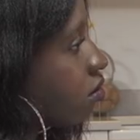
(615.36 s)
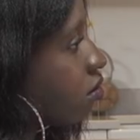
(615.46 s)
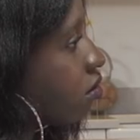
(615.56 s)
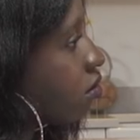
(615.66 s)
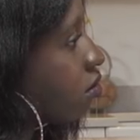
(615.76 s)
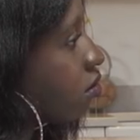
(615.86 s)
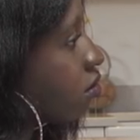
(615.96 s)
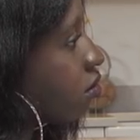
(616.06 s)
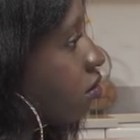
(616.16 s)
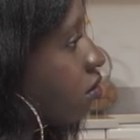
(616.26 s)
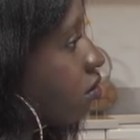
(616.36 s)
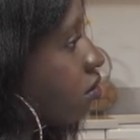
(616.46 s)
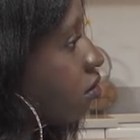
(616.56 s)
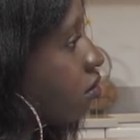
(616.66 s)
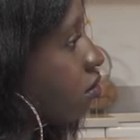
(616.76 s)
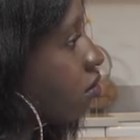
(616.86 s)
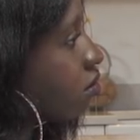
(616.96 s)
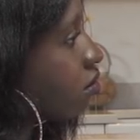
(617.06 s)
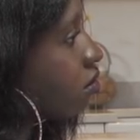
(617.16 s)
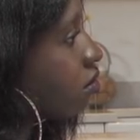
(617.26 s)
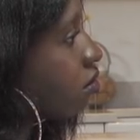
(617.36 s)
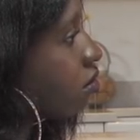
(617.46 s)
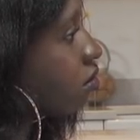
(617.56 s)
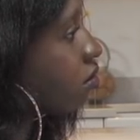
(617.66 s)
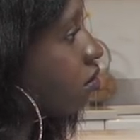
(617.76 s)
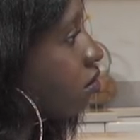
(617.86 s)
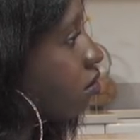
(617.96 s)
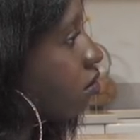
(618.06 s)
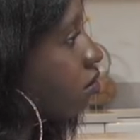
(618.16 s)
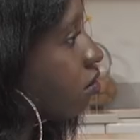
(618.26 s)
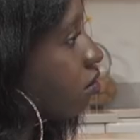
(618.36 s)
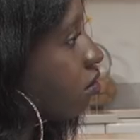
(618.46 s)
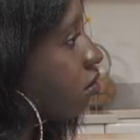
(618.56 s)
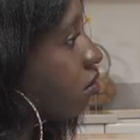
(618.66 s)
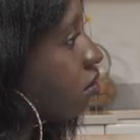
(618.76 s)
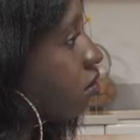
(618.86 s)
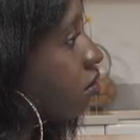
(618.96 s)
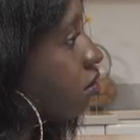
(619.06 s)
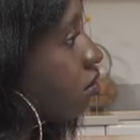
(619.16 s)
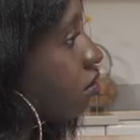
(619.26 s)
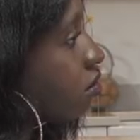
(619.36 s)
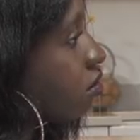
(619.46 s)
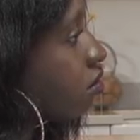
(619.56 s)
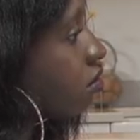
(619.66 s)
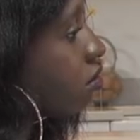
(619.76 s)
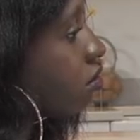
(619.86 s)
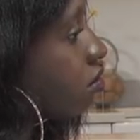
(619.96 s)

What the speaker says: No words are spoken by the person on screen.